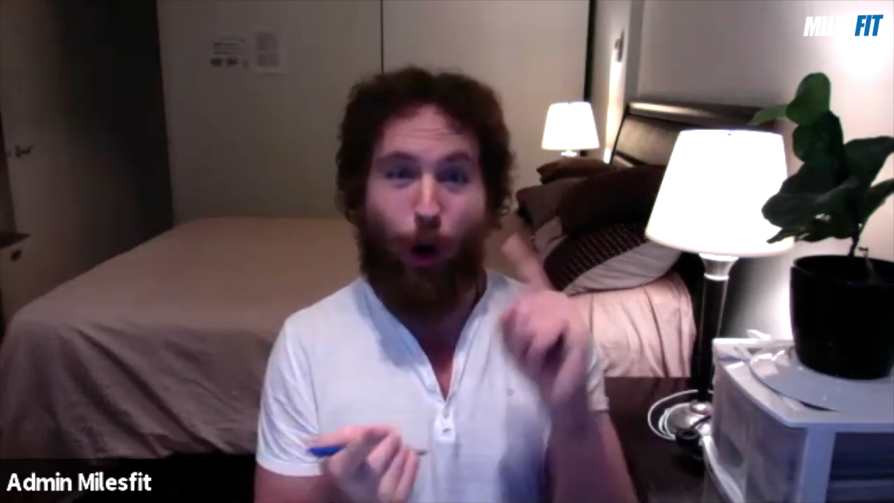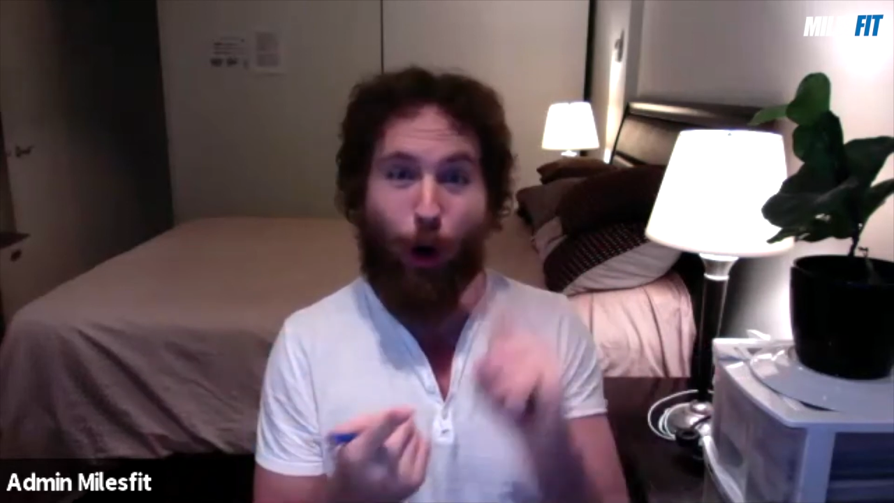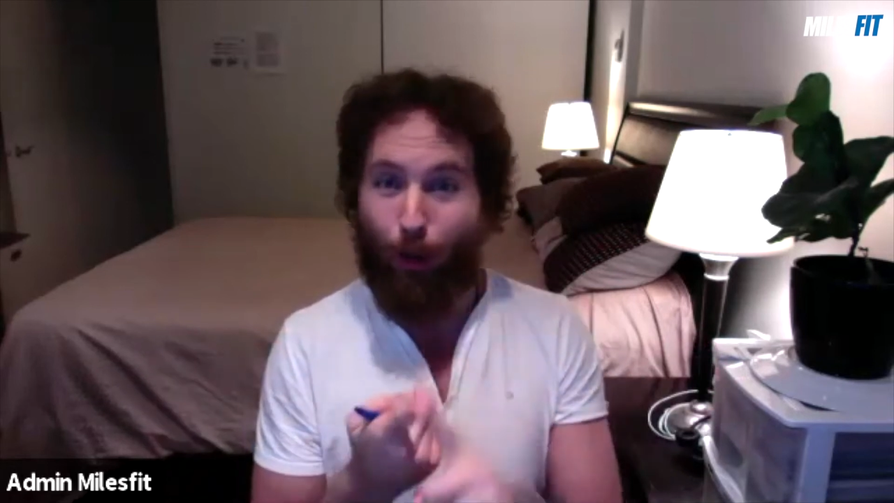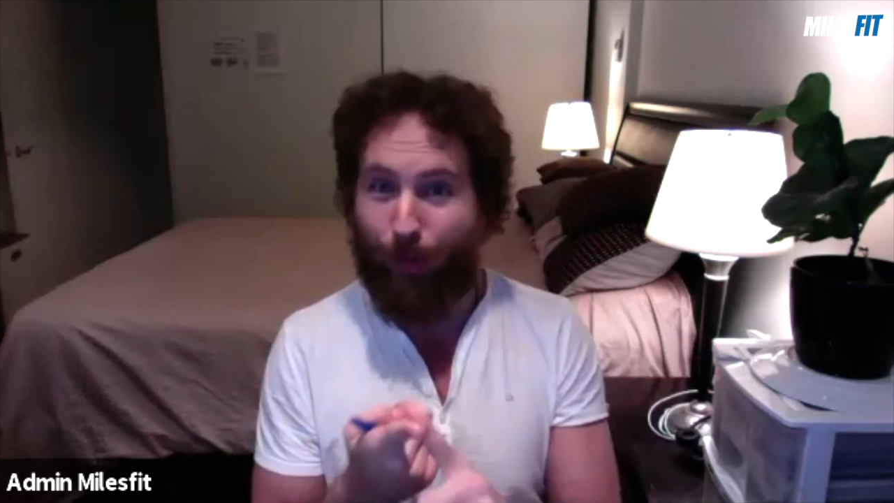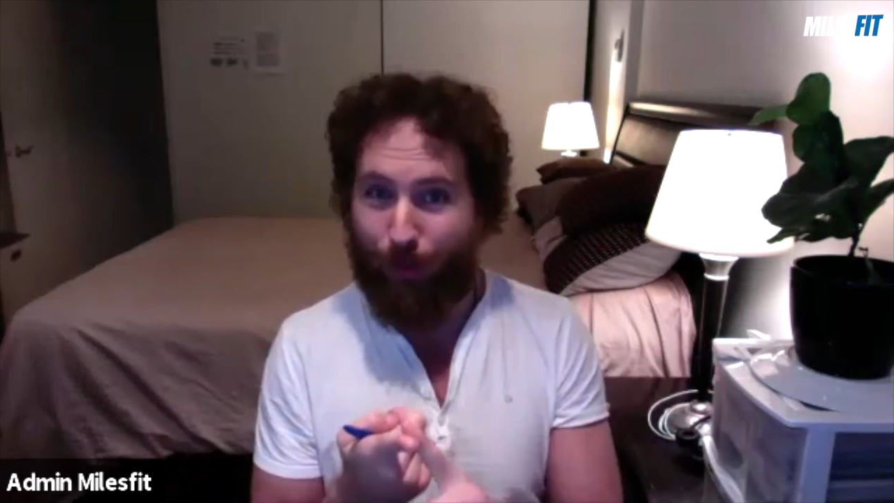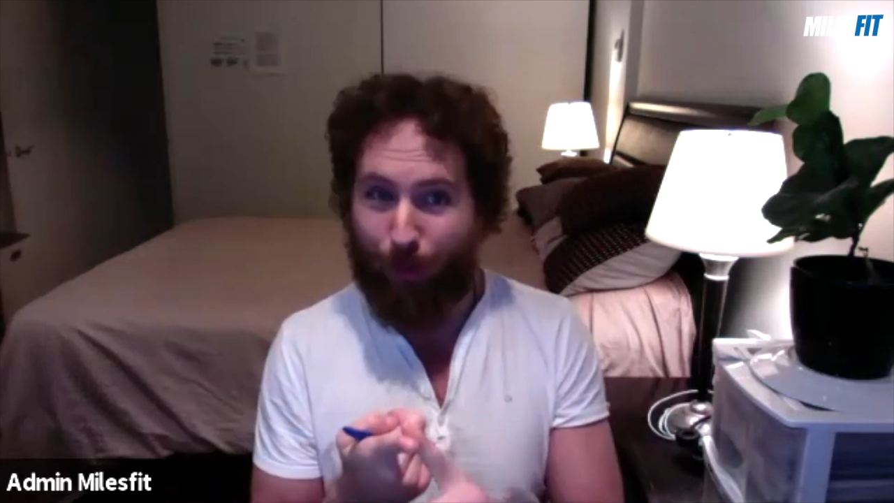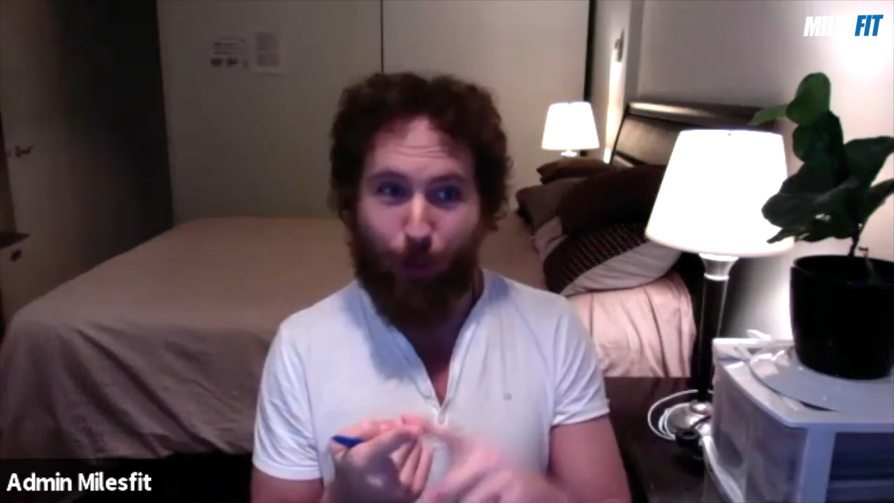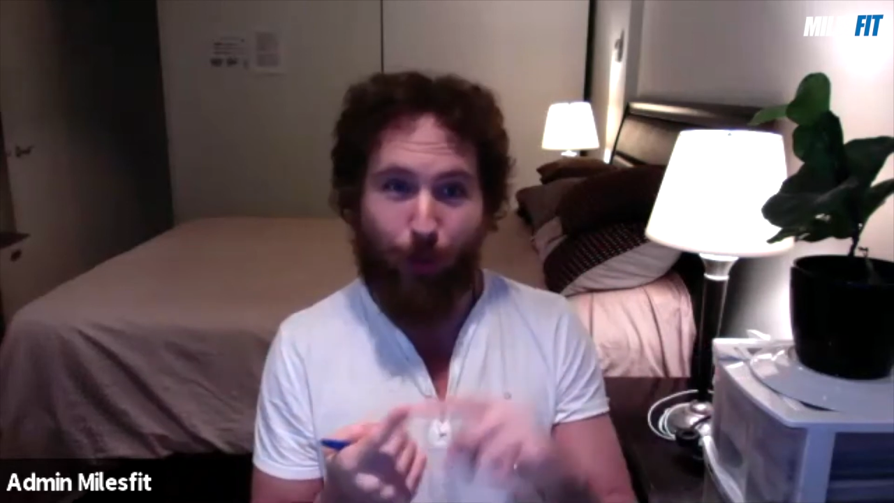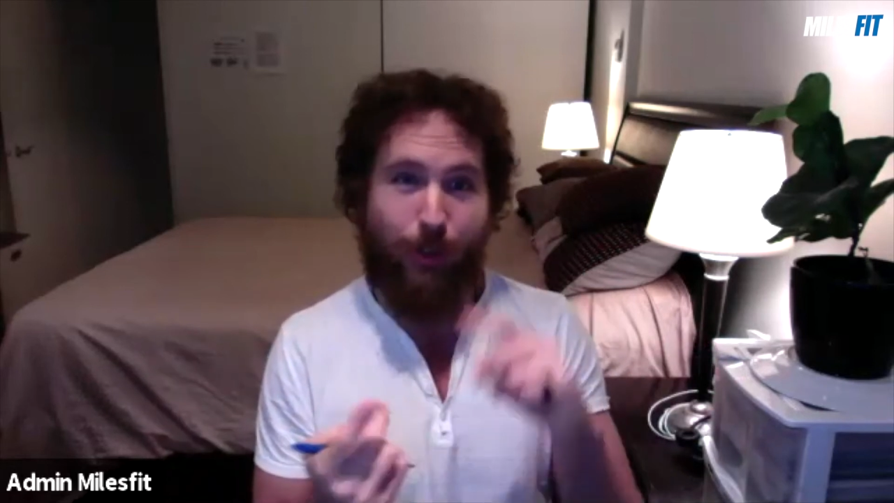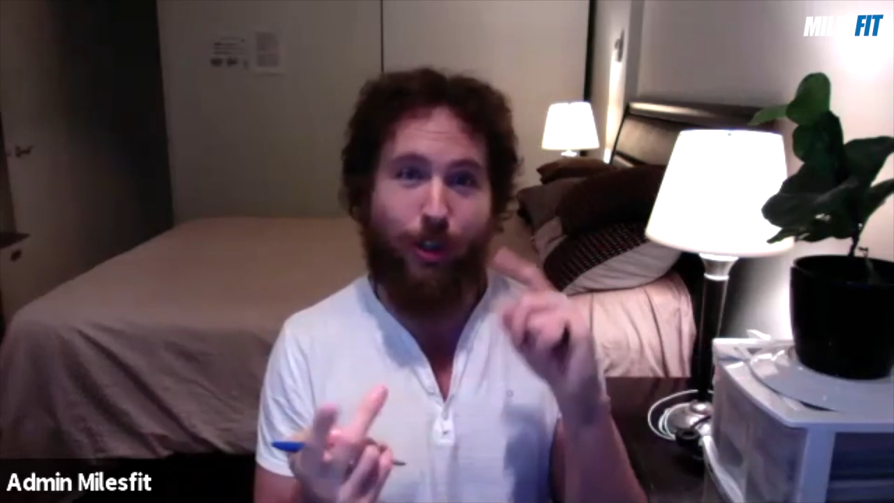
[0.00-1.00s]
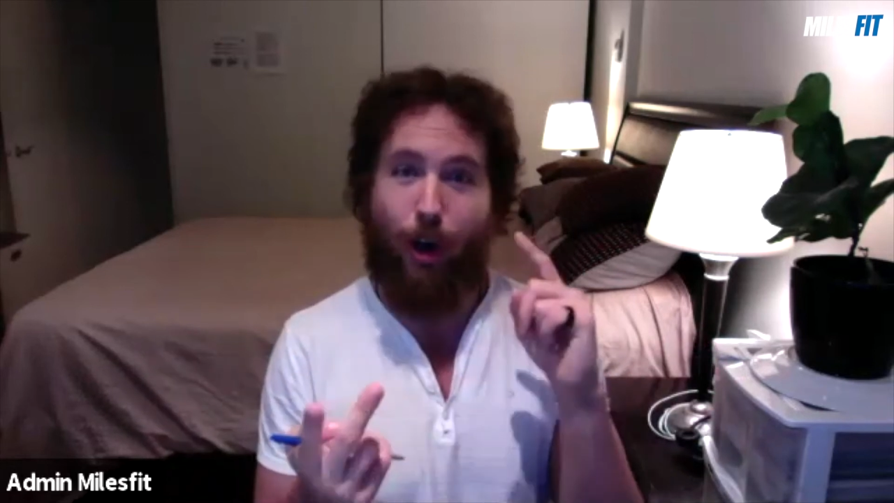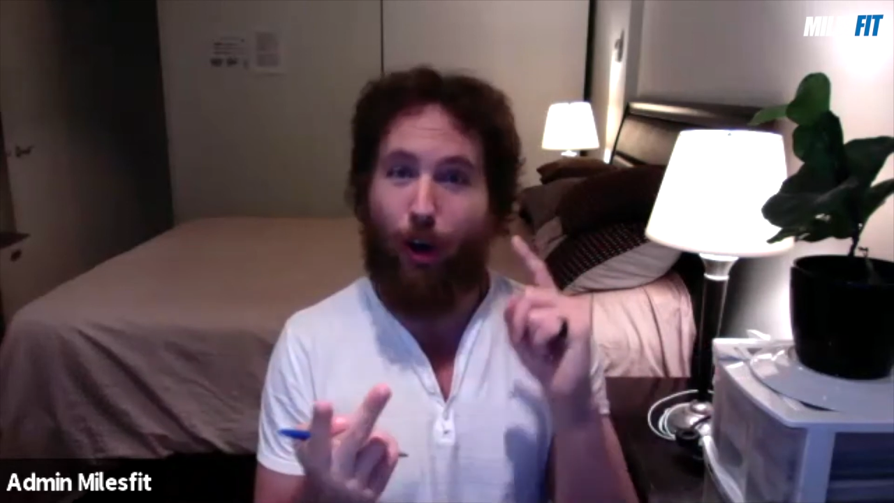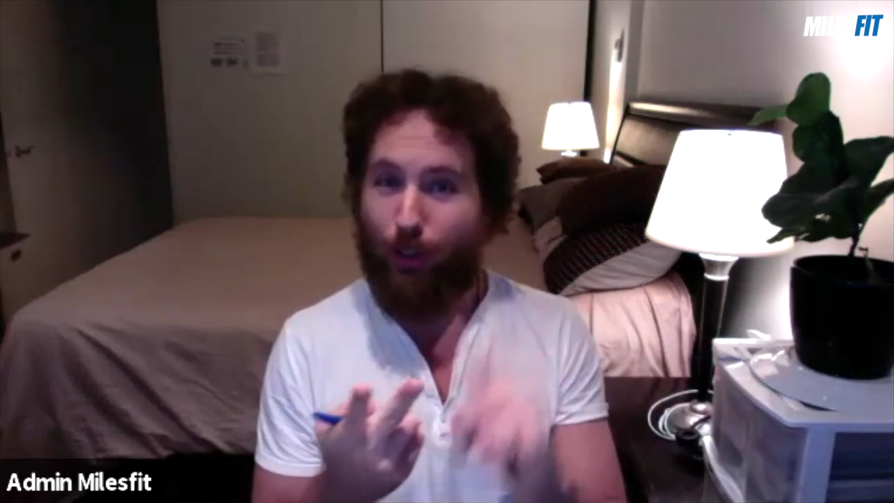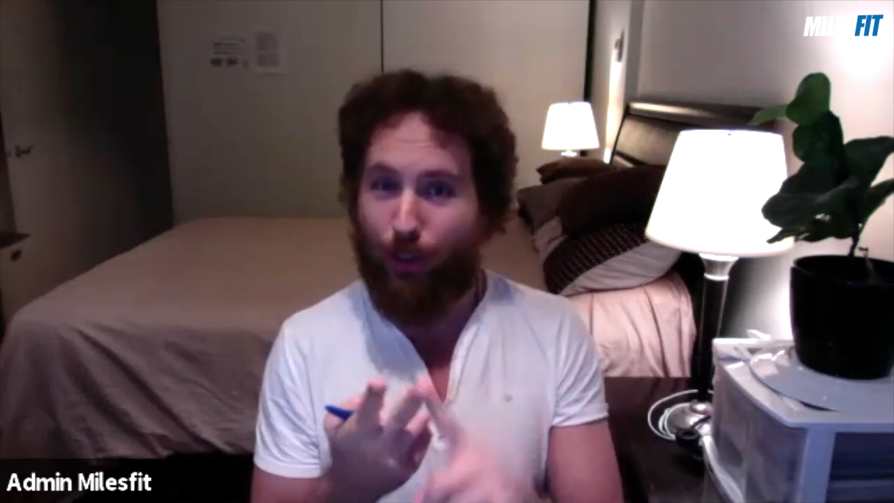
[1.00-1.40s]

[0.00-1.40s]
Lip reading: so all fruits,